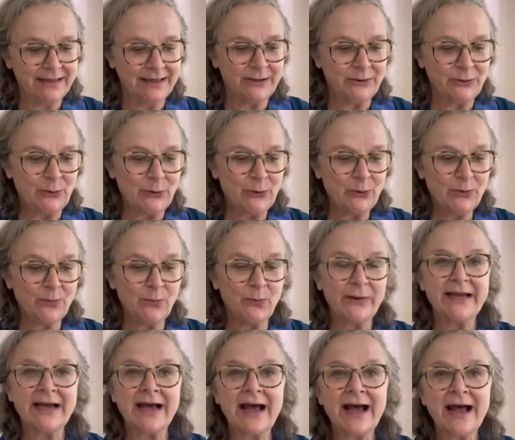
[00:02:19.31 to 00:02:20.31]
in whom
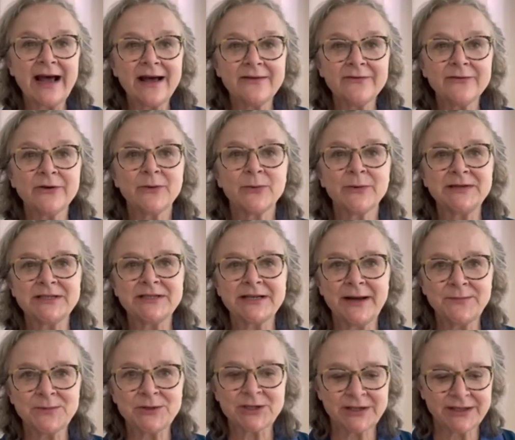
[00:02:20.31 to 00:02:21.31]
we have
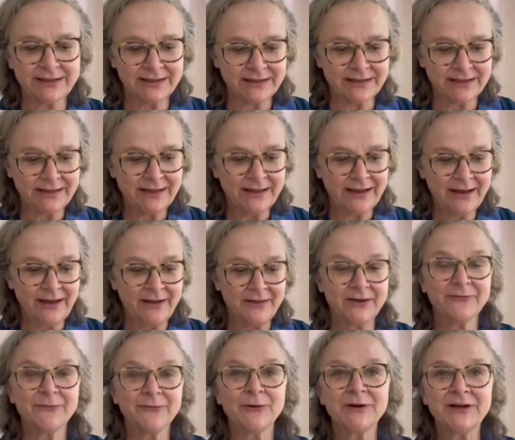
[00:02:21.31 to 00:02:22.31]
redemption,
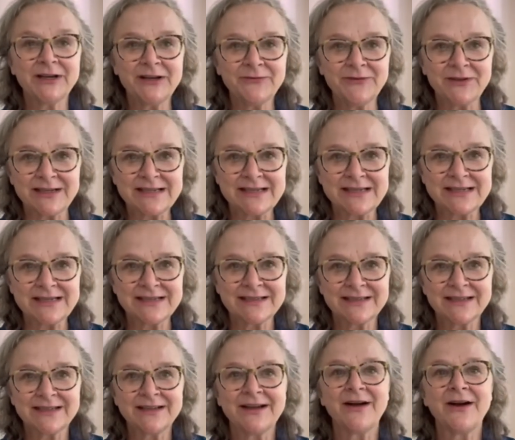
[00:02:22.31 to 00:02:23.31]
the forgiveness
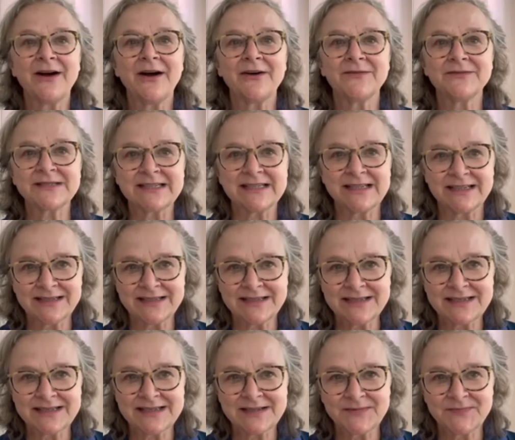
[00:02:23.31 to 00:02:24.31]
of
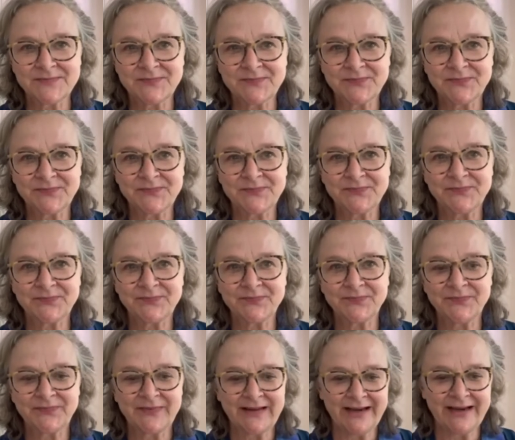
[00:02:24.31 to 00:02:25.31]
sins.
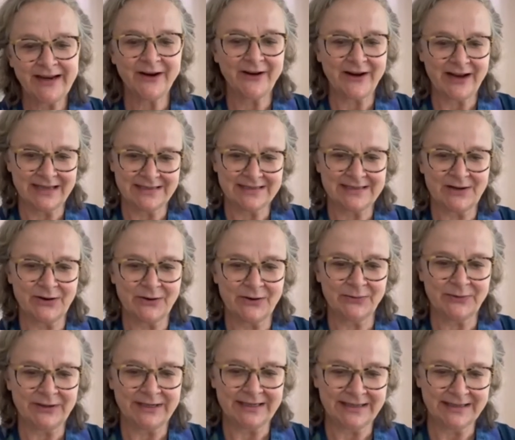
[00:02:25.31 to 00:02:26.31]
Here ends our
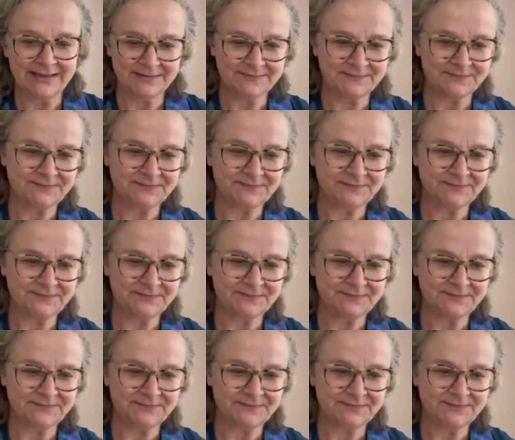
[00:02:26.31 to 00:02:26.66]
reading.